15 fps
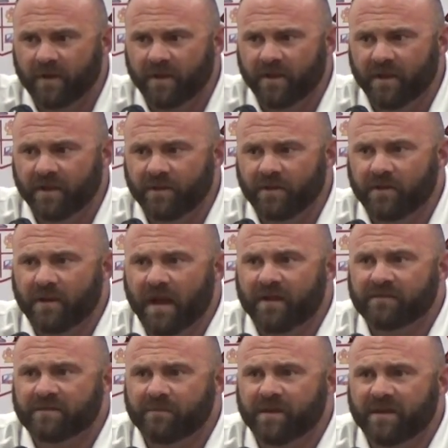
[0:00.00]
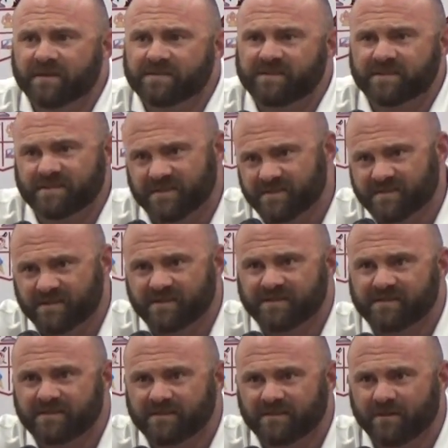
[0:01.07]
And then you have some
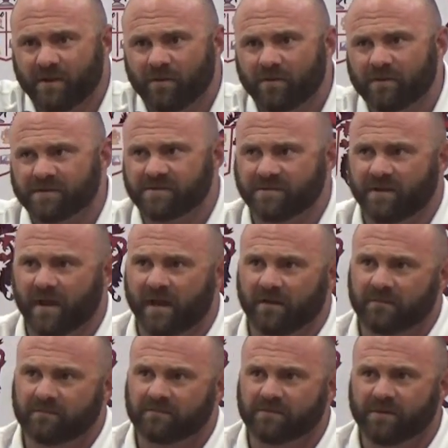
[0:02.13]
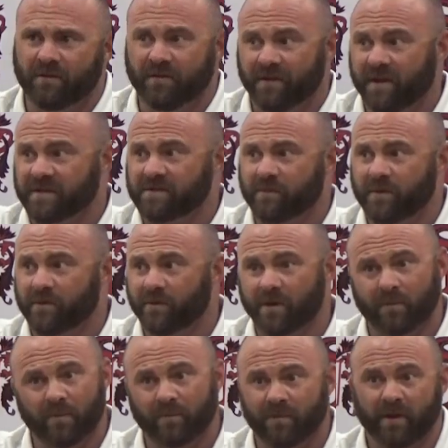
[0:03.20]
inconsistencies, you know, because you got, you know, the next week we're
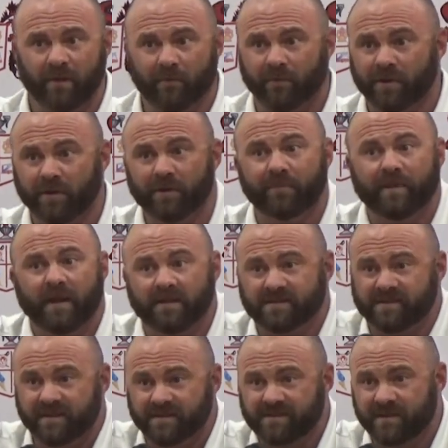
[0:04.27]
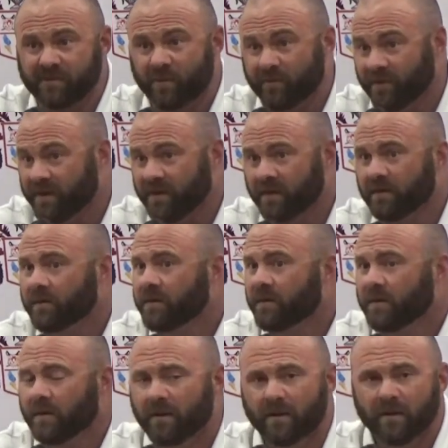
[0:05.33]
going to play a really good Palisades team over here.
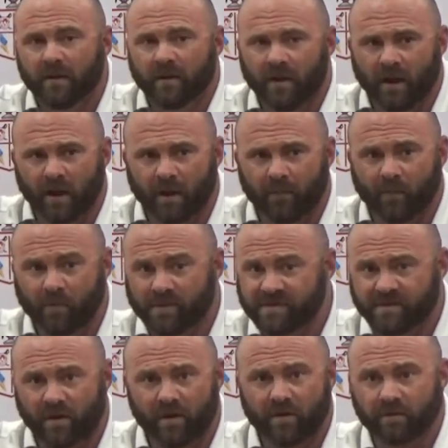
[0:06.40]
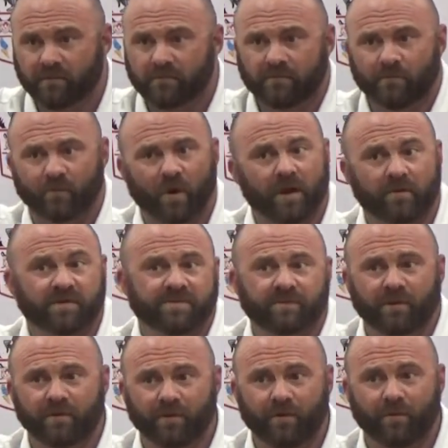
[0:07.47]
We start Brock
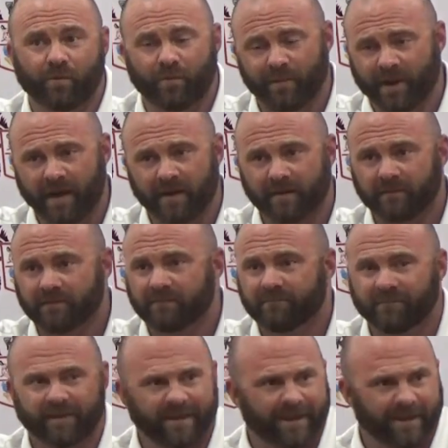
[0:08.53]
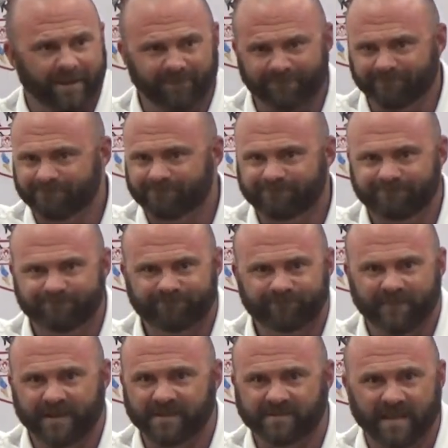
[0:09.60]
Grismiller, quarterback, and
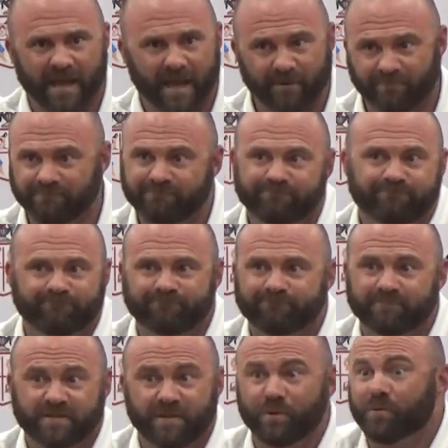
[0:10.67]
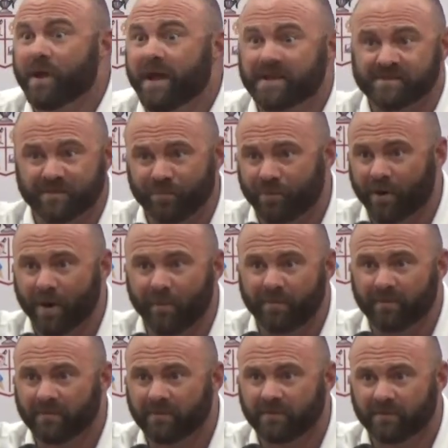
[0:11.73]
he's had 2 days of prep,
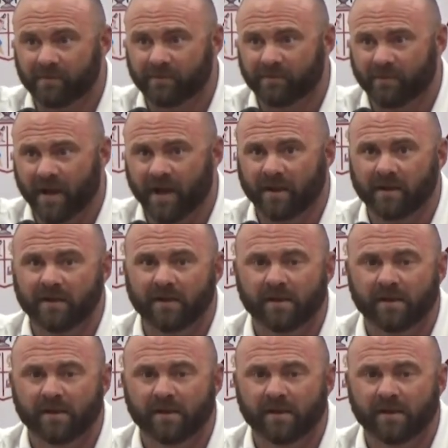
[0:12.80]
right?